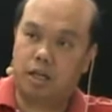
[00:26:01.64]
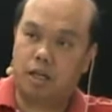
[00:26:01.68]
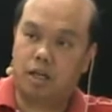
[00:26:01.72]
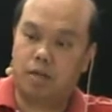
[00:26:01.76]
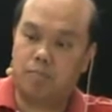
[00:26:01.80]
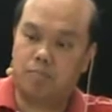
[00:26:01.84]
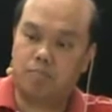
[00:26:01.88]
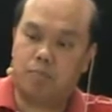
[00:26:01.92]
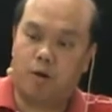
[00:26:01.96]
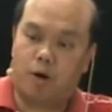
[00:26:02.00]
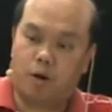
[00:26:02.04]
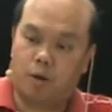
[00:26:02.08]

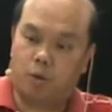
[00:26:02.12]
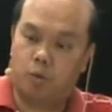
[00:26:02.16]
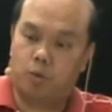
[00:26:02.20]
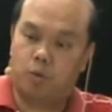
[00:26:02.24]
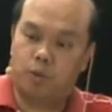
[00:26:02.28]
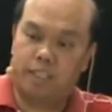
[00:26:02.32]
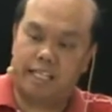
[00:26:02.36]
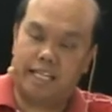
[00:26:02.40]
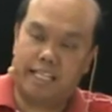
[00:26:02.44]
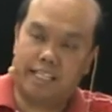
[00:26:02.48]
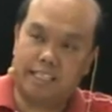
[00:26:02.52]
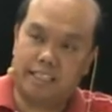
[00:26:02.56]
got a
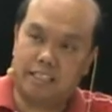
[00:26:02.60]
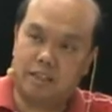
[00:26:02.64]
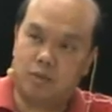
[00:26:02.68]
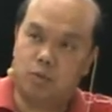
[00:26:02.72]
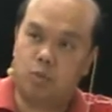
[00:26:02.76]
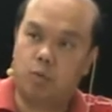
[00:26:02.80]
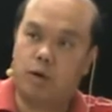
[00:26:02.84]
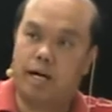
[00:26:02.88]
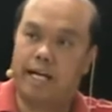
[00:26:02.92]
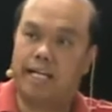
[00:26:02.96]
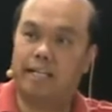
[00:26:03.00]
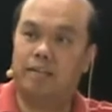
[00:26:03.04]
bottle getting in
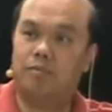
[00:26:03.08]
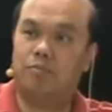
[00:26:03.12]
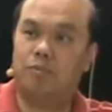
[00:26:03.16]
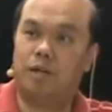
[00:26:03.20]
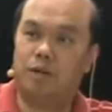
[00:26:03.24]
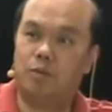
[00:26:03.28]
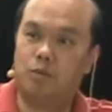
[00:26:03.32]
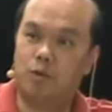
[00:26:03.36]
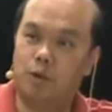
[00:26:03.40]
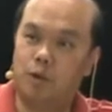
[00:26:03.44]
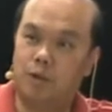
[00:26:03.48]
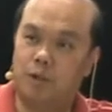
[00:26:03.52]
the way of
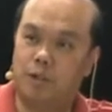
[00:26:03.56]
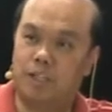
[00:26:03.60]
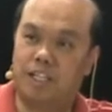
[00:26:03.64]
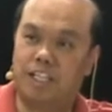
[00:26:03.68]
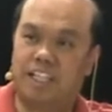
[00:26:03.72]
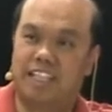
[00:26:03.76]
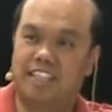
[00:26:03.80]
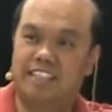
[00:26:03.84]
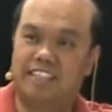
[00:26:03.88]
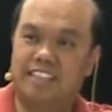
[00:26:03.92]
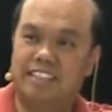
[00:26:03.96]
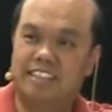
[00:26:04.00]
my work,
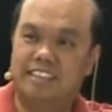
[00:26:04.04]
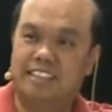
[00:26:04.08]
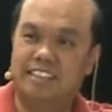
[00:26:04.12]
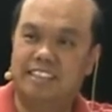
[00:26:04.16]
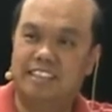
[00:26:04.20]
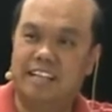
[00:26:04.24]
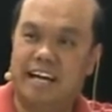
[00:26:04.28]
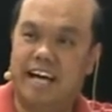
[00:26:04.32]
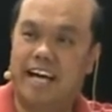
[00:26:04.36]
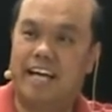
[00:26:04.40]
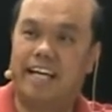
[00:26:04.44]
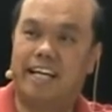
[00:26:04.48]

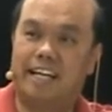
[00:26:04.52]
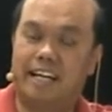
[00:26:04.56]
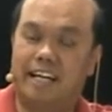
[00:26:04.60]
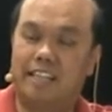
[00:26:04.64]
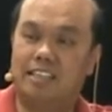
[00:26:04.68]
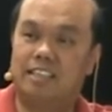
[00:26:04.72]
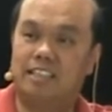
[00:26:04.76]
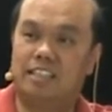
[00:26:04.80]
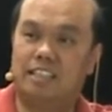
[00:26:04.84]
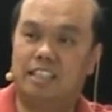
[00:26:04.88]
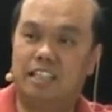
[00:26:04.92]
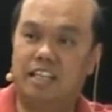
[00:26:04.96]
hanging
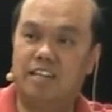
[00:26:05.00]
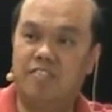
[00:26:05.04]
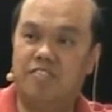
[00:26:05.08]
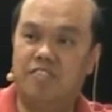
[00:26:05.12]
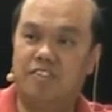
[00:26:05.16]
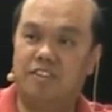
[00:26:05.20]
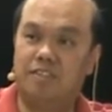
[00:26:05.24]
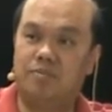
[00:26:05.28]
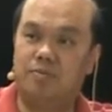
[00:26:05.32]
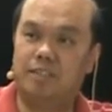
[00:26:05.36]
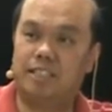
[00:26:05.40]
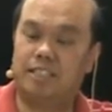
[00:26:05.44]

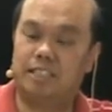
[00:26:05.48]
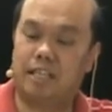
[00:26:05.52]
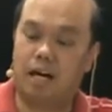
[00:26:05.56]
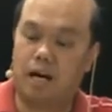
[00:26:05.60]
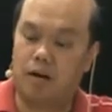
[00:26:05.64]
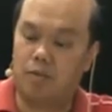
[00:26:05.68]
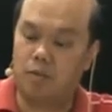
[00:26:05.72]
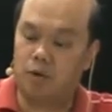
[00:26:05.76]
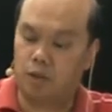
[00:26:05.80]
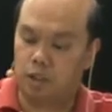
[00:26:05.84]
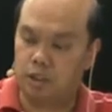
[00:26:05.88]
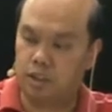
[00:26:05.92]
underneath it, because
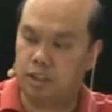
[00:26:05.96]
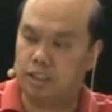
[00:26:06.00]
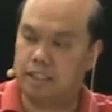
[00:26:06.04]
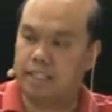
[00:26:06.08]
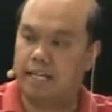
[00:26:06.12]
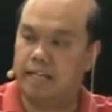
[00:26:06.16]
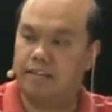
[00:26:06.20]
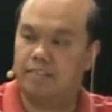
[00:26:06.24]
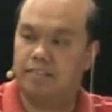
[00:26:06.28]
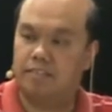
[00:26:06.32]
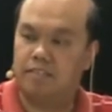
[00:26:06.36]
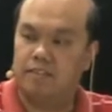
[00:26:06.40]
I want to
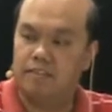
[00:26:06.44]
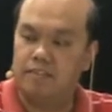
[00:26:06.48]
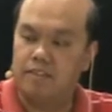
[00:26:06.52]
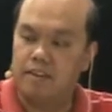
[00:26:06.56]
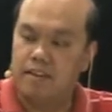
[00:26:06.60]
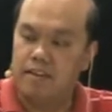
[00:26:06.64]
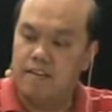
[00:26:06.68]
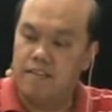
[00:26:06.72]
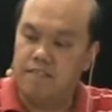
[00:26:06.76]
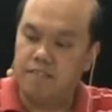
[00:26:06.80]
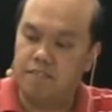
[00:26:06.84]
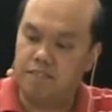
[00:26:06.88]
get
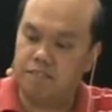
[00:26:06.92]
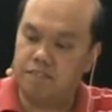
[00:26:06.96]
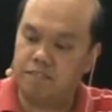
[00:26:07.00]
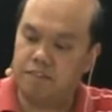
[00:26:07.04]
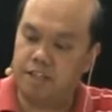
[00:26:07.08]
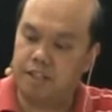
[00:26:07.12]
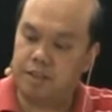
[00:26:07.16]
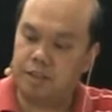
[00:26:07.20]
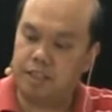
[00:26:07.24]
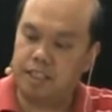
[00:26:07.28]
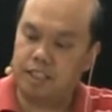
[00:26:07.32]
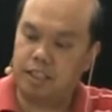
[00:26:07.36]

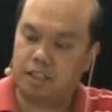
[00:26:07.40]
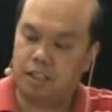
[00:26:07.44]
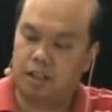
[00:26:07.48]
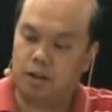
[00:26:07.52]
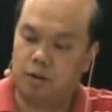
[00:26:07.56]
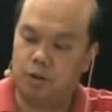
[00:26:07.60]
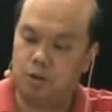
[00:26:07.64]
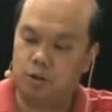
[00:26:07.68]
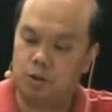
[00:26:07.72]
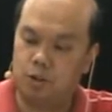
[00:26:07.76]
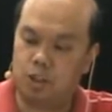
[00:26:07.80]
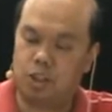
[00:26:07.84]
very
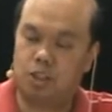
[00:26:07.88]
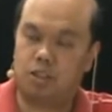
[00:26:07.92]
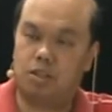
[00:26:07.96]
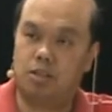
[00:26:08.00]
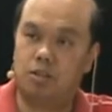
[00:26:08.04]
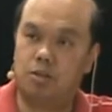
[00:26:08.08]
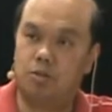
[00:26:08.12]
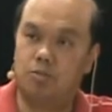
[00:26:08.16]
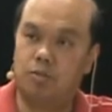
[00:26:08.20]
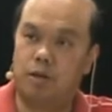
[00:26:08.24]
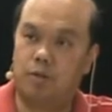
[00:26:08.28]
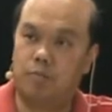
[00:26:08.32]
close
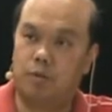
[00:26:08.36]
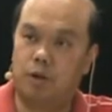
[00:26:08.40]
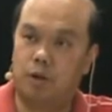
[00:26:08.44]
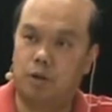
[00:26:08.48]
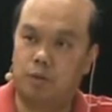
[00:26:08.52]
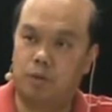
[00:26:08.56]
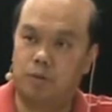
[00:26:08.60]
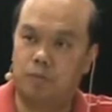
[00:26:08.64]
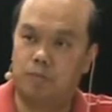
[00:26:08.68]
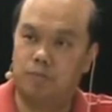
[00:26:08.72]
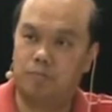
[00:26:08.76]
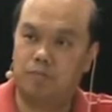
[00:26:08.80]
to my
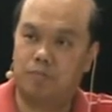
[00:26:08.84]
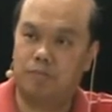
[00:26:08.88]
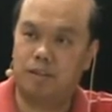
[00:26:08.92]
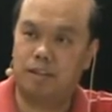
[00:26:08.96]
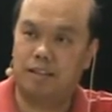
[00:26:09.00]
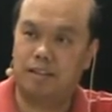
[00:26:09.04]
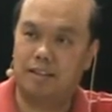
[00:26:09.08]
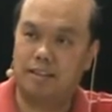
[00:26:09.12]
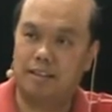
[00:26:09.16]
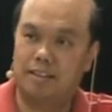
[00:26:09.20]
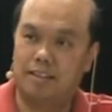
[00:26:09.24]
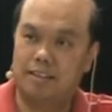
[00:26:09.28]
model.
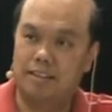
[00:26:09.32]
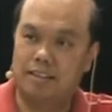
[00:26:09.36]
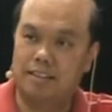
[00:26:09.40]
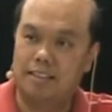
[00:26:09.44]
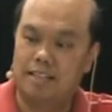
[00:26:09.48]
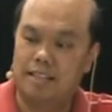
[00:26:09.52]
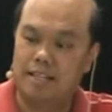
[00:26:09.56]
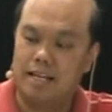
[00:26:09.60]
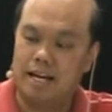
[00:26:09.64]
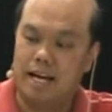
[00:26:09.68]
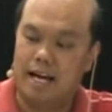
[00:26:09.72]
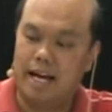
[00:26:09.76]

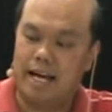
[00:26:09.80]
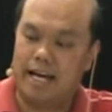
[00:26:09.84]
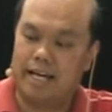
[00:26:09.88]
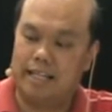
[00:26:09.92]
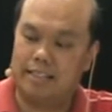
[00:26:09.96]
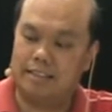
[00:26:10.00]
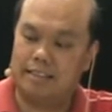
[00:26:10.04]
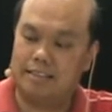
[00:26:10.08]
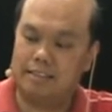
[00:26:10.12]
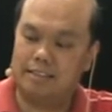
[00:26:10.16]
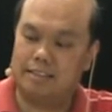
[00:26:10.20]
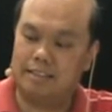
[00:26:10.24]

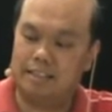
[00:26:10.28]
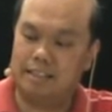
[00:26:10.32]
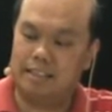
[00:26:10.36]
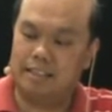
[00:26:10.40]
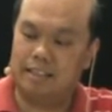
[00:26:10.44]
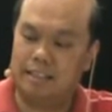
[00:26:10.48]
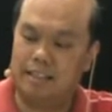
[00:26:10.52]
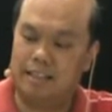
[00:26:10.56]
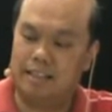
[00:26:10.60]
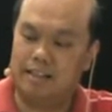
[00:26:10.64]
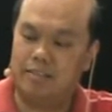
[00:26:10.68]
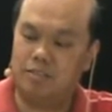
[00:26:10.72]
And
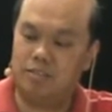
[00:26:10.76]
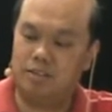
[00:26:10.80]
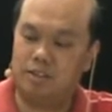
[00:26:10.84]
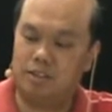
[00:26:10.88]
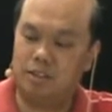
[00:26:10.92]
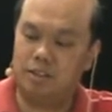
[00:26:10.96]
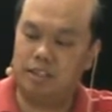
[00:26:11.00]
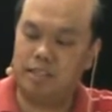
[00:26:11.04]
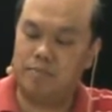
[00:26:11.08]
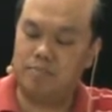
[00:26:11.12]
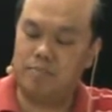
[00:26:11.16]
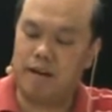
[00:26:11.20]
if you
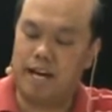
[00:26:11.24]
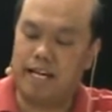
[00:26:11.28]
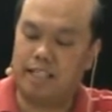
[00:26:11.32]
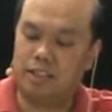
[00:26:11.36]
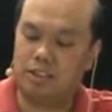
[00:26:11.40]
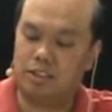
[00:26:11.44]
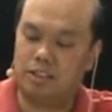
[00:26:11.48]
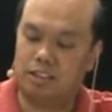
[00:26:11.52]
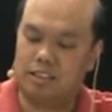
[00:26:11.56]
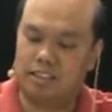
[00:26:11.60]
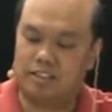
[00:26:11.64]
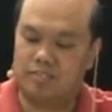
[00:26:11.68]
can
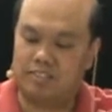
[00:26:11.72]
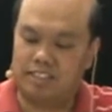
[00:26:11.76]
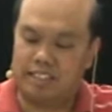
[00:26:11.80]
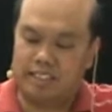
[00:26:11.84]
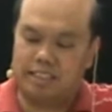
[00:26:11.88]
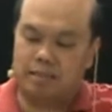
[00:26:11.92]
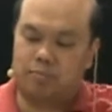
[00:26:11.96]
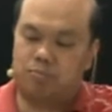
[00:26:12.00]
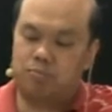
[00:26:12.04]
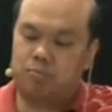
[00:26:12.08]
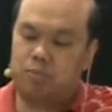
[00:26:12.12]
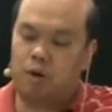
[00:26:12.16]
imagine if
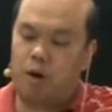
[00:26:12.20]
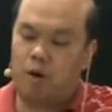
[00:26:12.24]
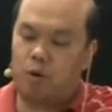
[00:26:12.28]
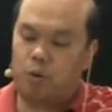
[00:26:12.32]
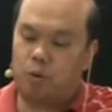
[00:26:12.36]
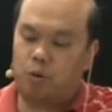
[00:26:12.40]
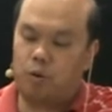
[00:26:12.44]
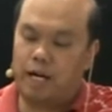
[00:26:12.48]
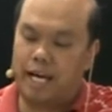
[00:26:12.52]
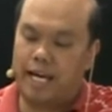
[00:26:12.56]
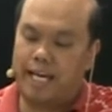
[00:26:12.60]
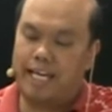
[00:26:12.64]
there's a
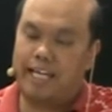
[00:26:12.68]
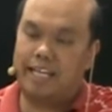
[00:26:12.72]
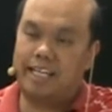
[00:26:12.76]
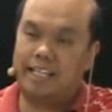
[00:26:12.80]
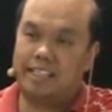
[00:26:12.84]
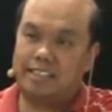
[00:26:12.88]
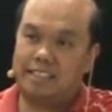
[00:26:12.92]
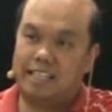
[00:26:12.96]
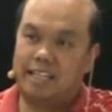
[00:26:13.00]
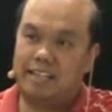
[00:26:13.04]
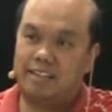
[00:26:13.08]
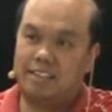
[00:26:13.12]
bottle
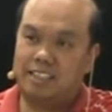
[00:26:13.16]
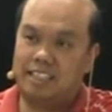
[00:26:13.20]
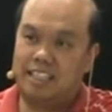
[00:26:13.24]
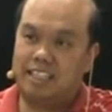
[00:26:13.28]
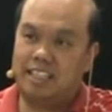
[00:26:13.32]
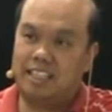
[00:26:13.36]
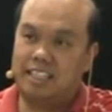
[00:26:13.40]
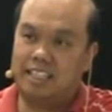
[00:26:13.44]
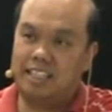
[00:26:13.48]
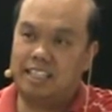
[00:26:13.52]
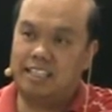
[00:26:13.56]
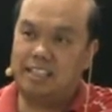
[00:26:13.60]
hanging down
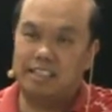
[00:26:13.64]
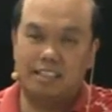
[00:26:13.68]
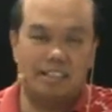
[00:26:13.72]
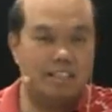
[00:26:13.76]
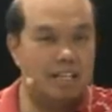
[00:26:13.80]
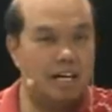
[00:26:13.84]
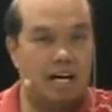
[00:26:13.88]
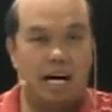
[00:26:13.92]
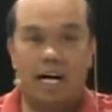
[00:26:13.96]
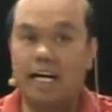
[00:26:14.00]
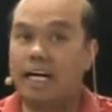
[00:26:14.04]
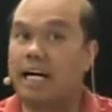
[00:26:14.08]
here,
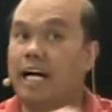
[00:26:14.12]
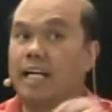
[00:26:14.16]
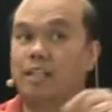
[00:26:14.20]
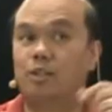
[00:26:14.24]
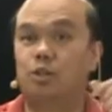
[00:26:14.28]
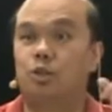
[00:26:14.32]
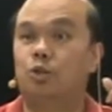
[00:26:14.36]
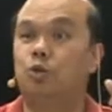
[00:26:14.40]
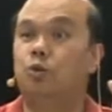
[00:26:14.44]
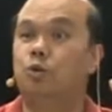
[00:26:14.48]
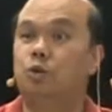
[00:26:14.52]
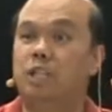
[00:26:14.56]
I
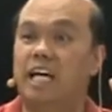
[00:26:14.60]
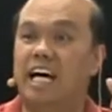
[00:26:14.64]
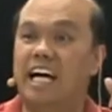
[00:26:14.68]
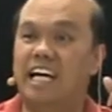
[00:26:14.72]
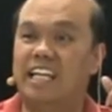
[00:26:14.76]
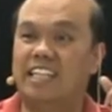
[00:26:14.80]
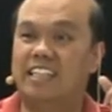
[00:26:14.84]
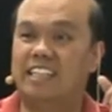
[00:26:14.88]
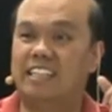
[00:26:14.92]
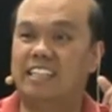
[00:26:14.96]
can't do that.